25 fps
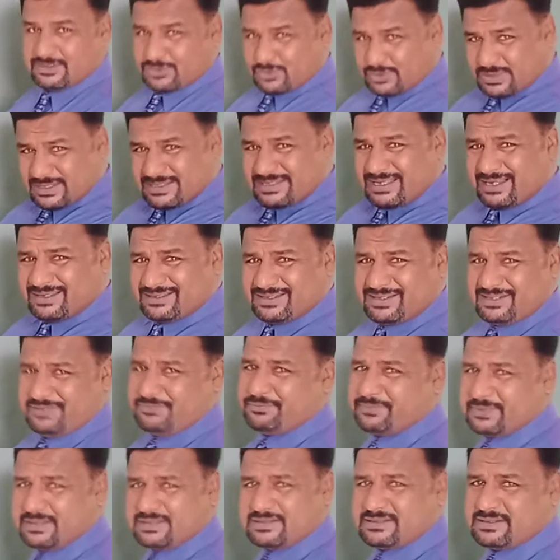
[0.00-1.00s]
So these are the
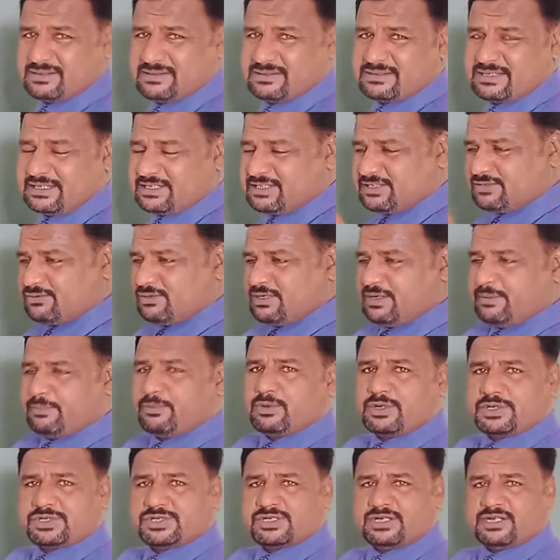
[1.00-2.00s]
differences. Sexual
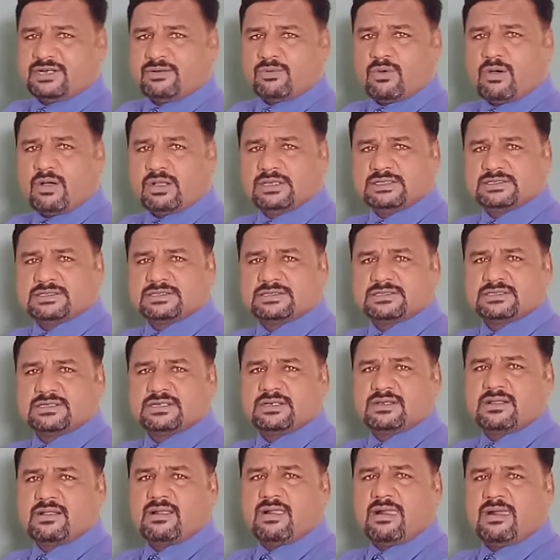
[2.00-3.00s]
reproduction
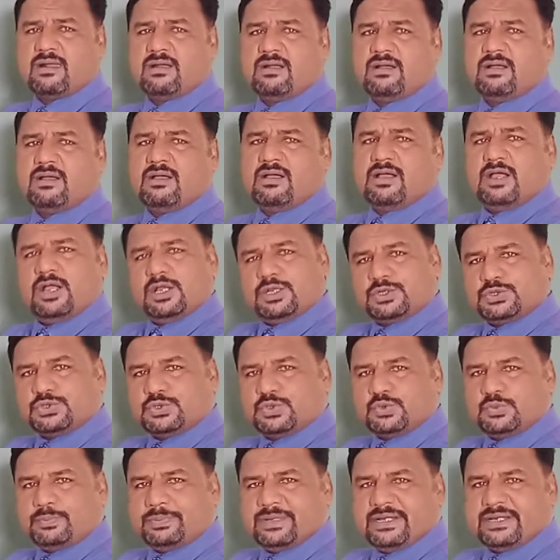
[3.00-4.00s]
involves
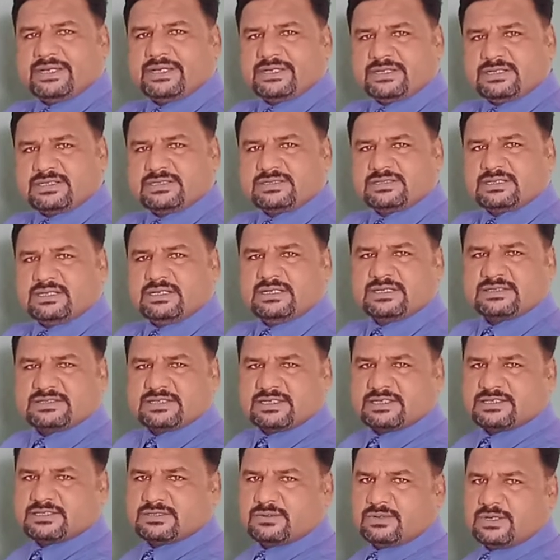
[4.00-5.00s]
two parents.
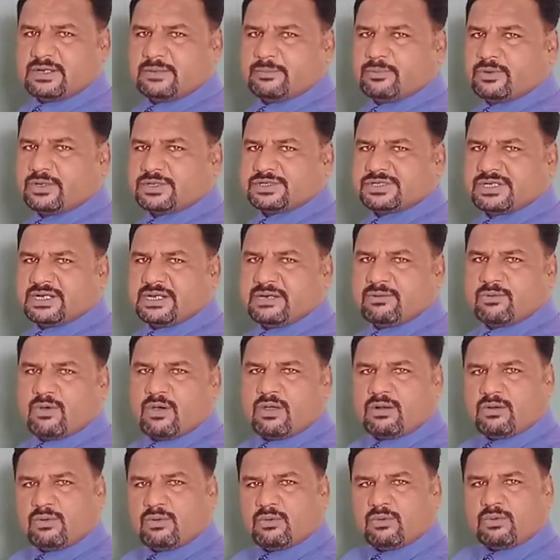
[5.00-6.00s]
Asexual reproduction
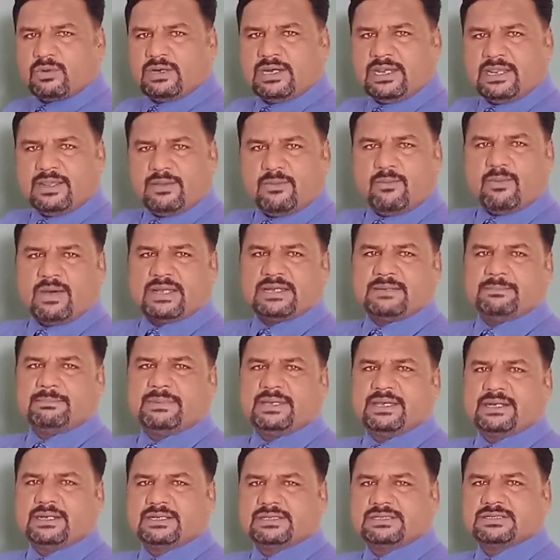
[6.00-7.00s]
involves only one
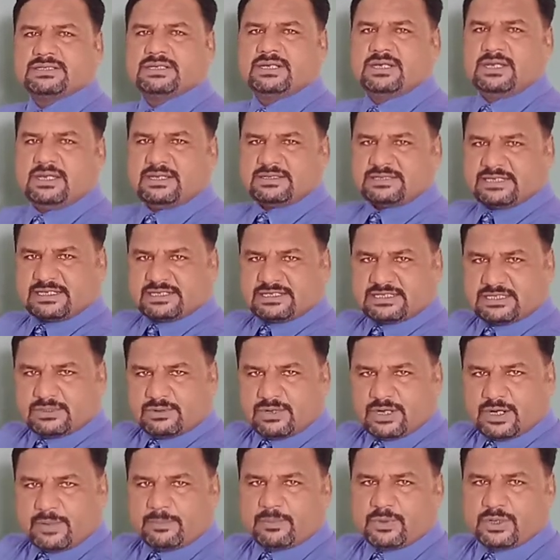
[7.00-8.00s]
parent.
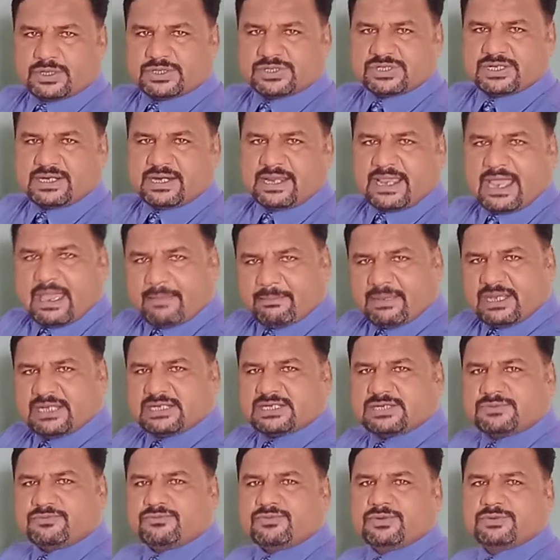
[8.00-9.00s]
Sexual reproduction,
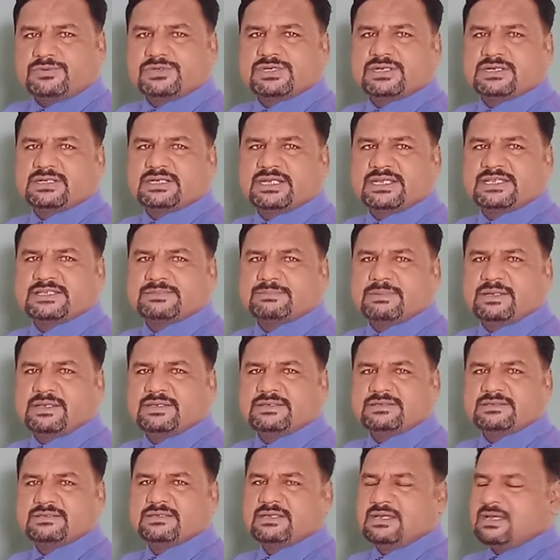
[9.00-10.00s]
gamete fusion takes
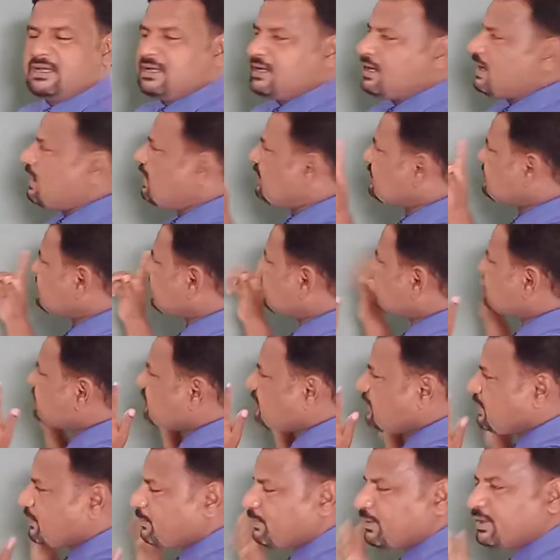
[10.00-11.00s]
place.
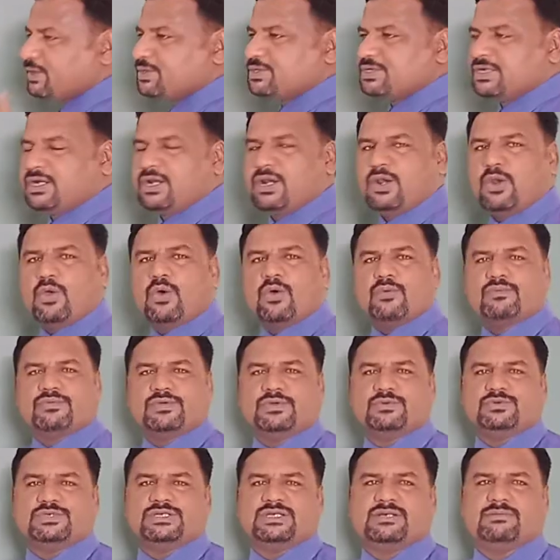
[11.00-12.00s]
Asexual reproduction, no
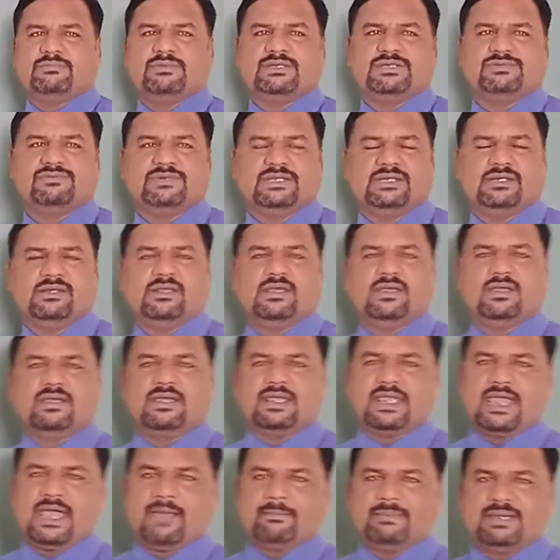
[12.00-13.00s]
fusion
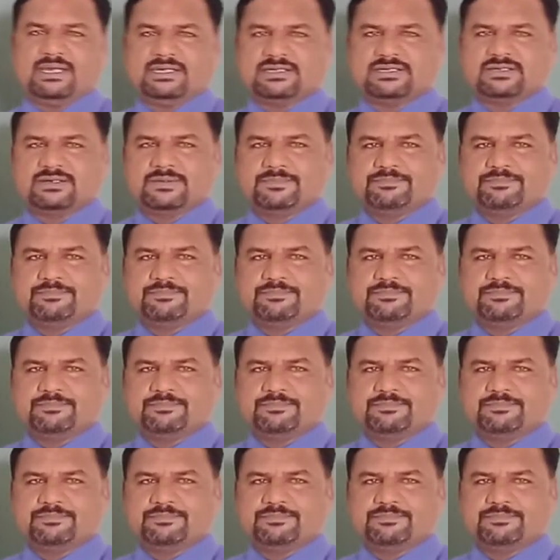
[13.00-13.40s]
between gamete.